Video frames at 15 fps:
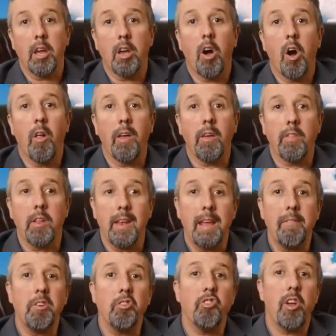and calling the
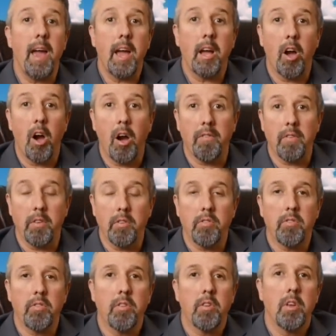Navy JAG
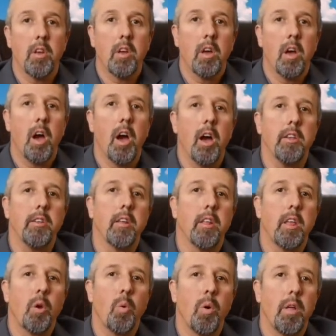office,
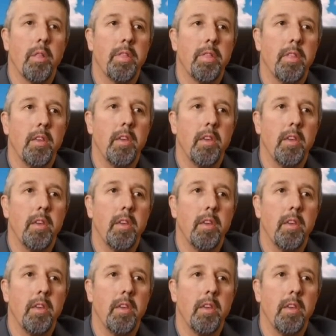dealing with